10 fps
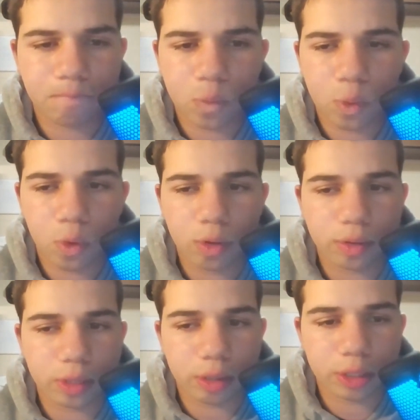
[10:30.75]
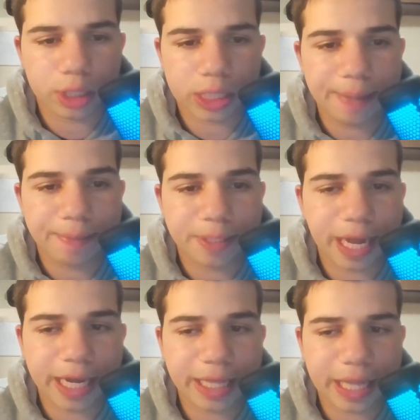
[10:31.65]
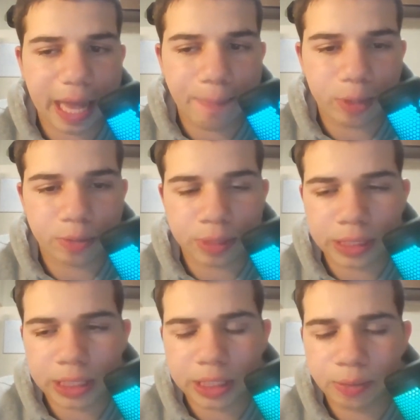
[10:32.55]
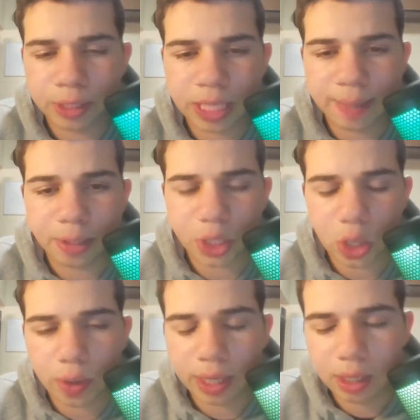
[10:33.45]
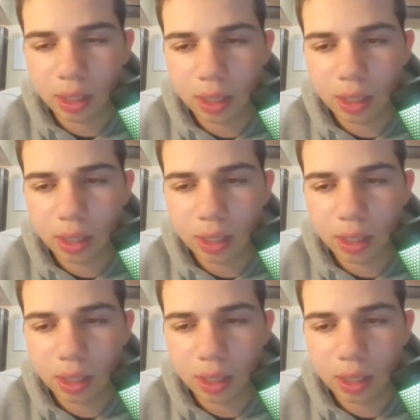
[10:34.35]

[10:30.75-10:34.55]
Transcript: or just keep signing depth, which they've been doing,